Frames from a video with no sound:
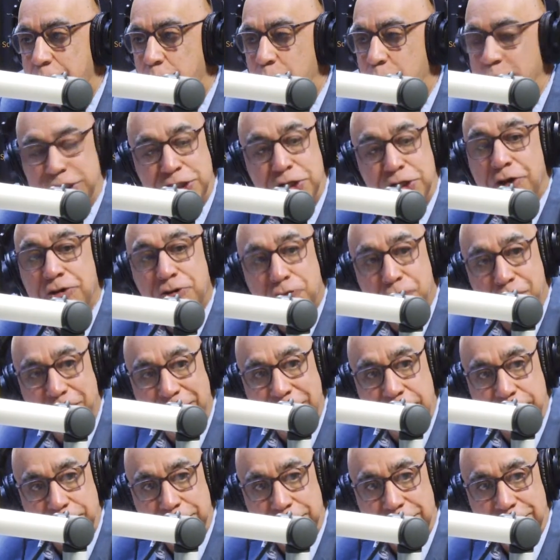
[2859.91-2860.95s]
was not
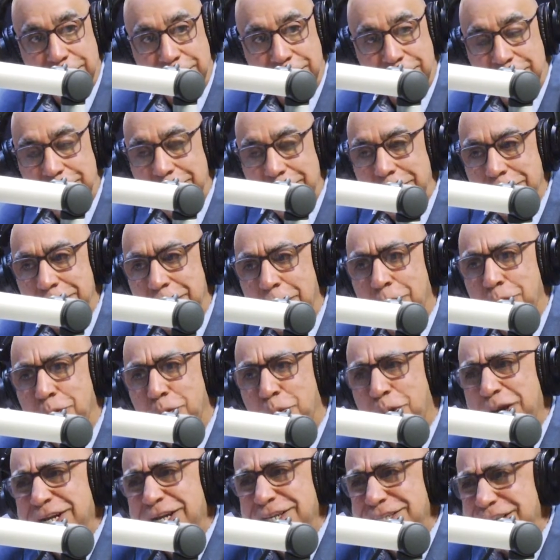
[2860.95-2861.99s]
credible. Now, what